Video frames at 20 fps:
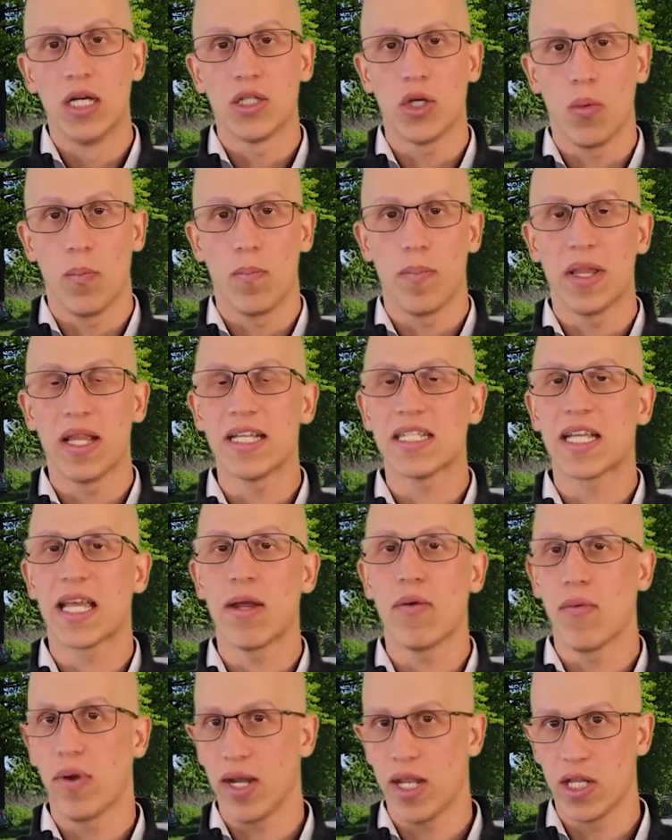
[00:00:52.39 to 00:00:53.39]
So let's
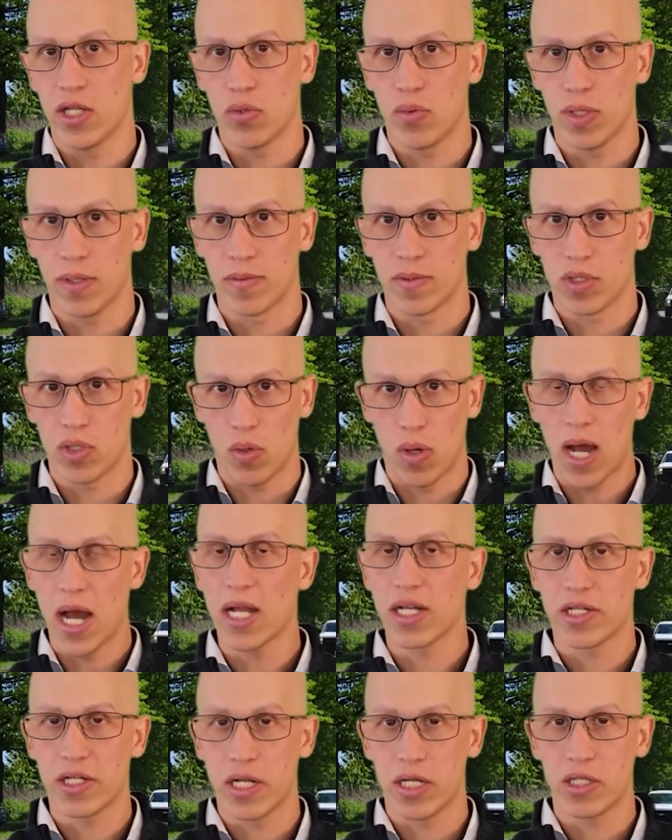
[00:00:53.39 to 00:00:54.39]
get right into it. So
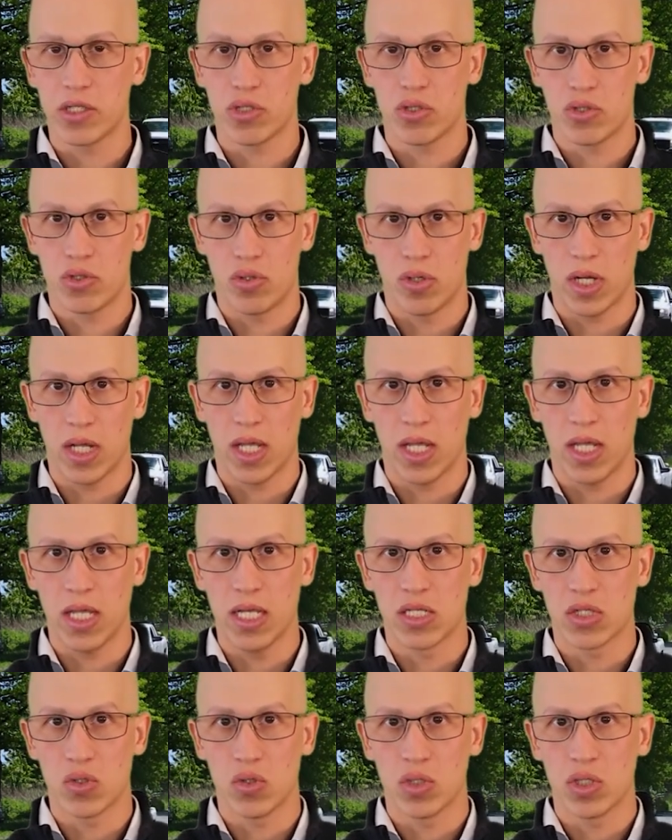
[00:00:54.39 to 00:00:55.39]
hotshot trucking
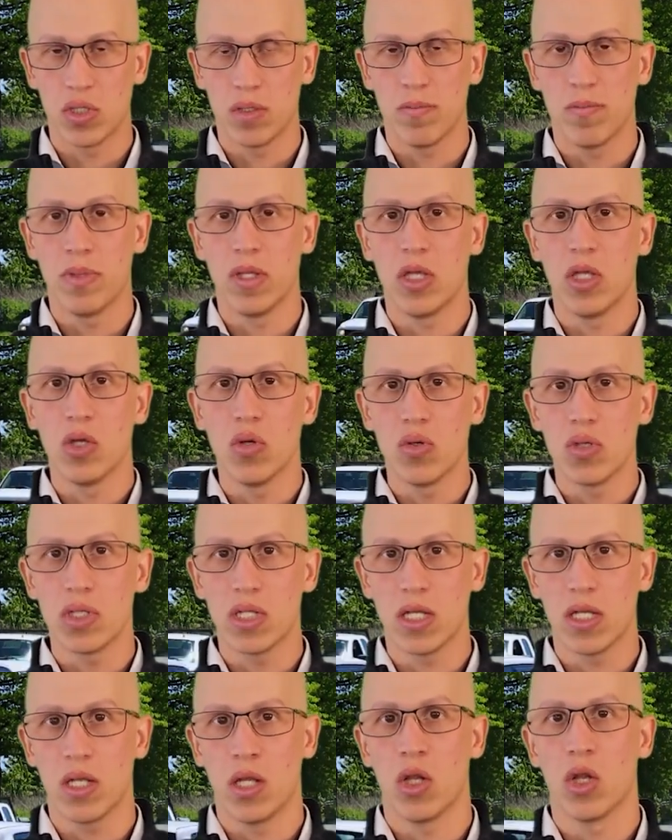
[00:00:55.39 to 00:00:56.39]
is going to be
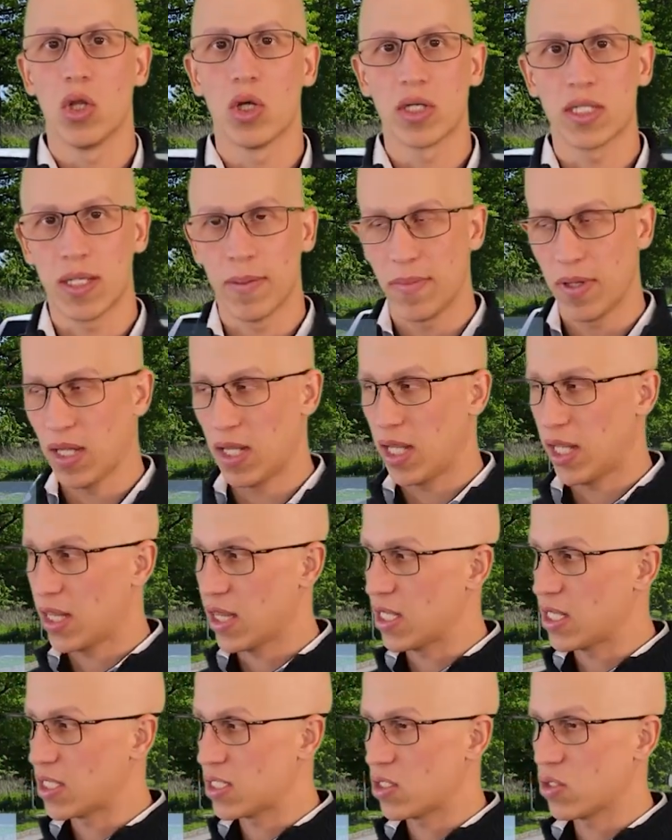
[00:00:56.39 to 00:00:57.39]
usually look something
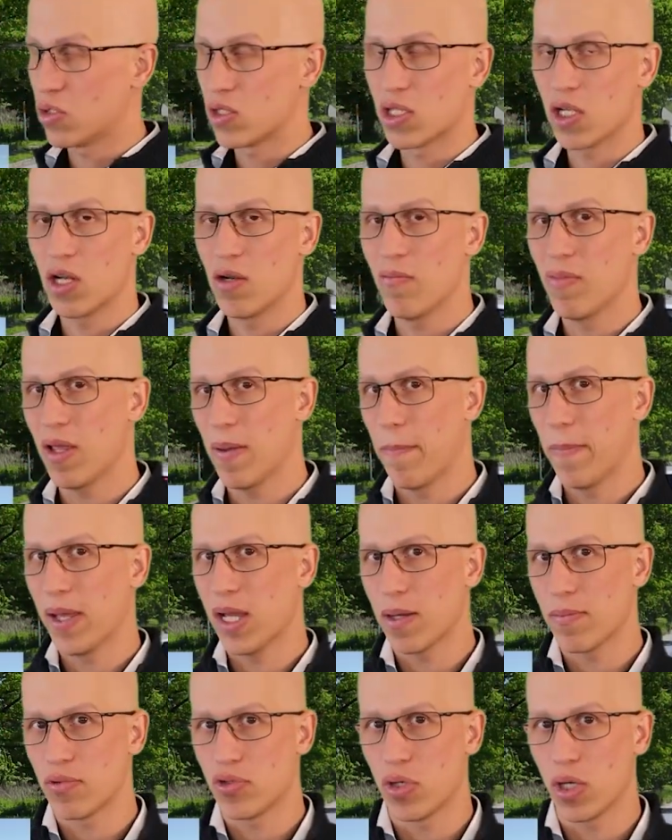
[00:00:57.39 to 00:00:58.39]
like this. There's going to be a
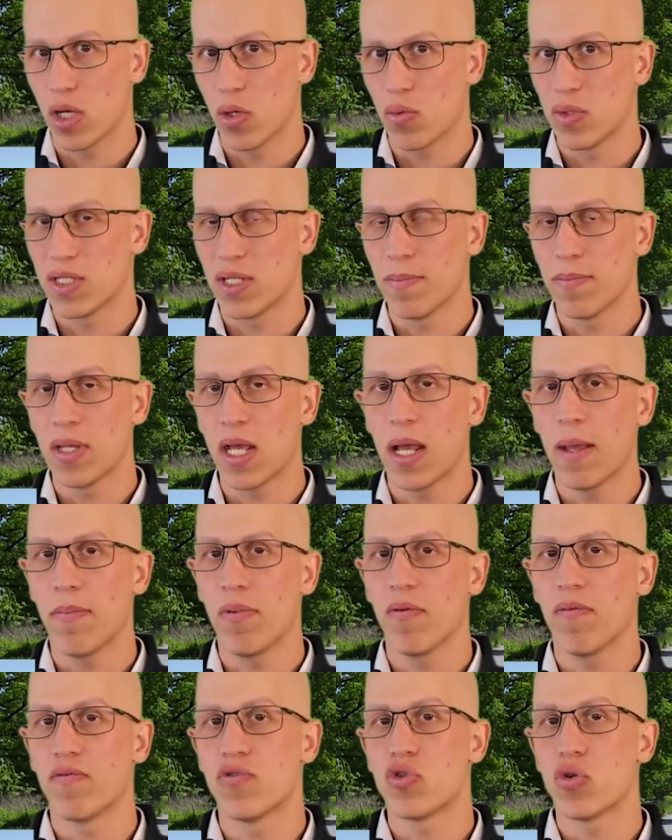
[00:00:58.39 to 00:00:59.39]
pickup truck with some type
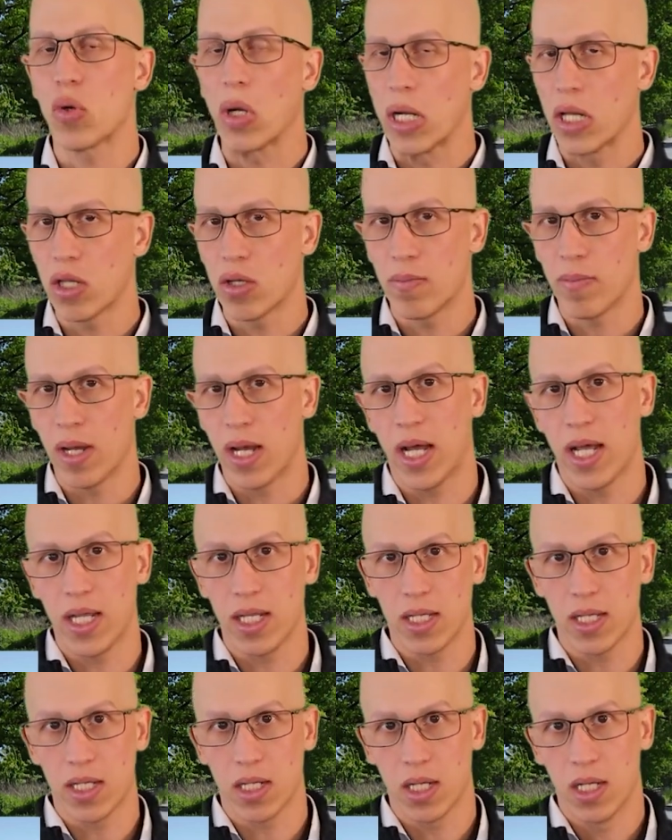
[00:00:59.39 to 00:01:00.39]
of trailer
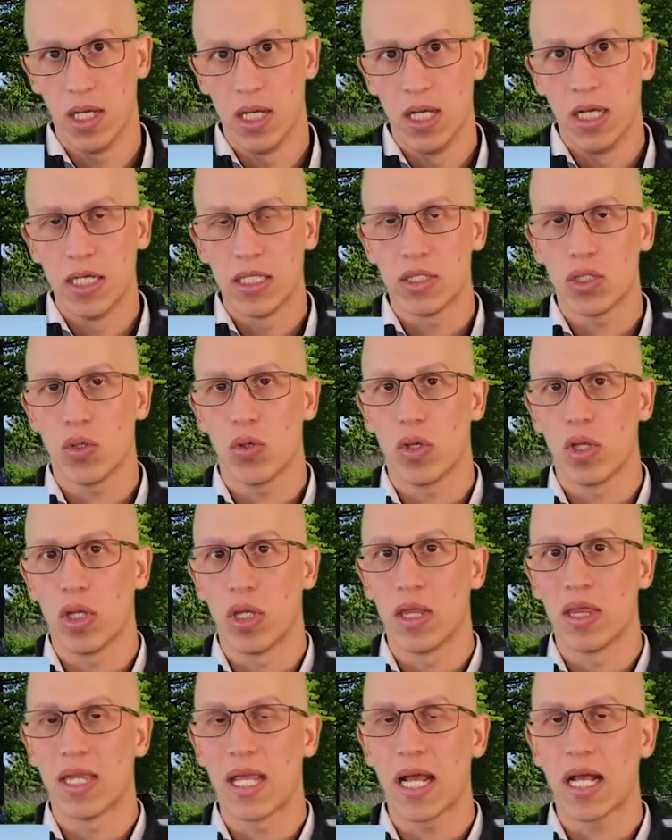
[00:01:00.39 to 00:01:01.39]
behind it. So
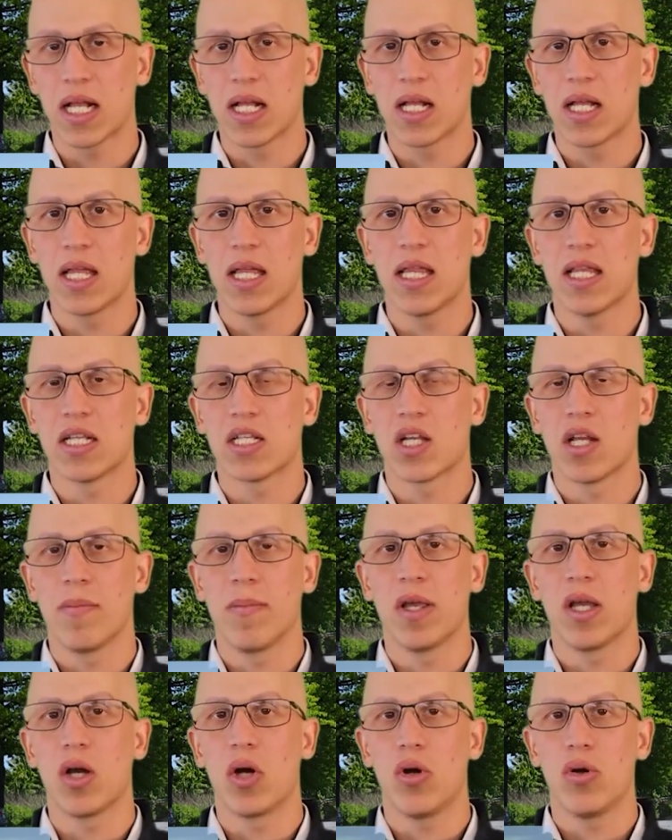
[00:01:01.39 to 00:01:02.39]
technically this is
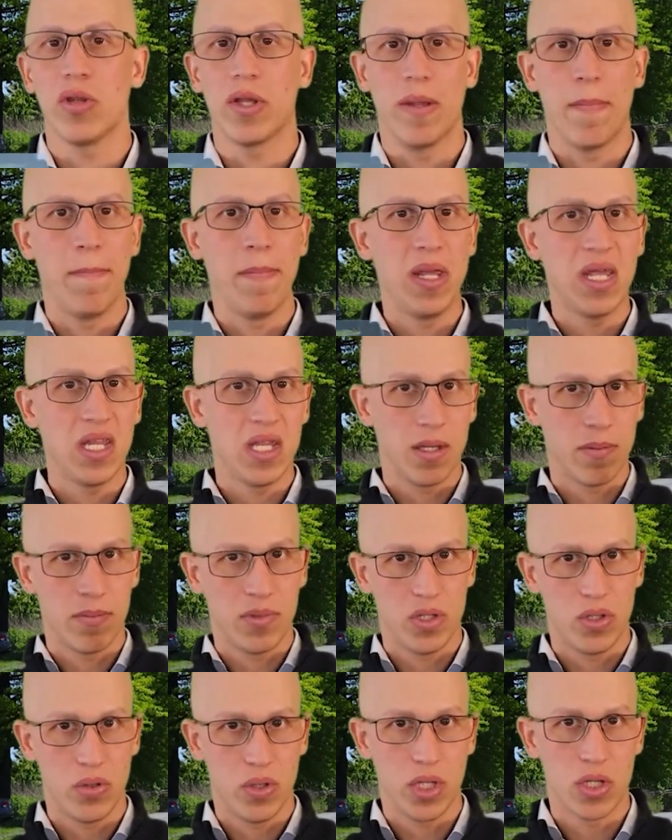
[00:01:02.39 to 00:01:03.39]
going to be called
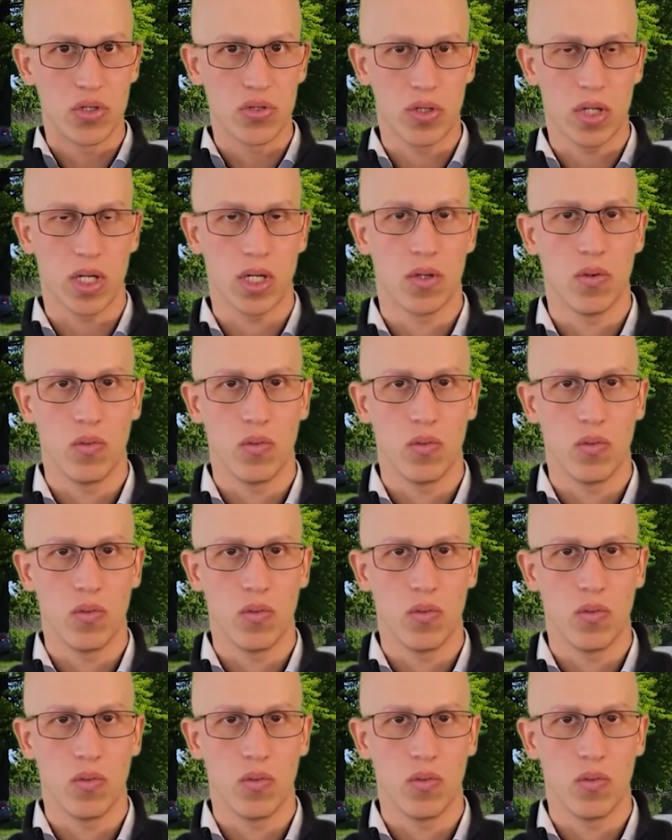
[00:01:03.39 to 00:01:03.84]
medium duty truck,